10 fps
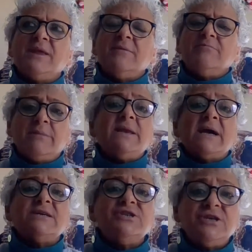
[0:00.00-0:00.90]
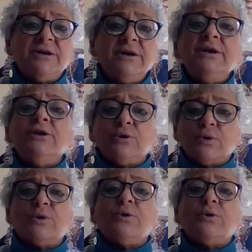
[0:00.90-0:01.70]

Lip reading: Maybe next year you'll go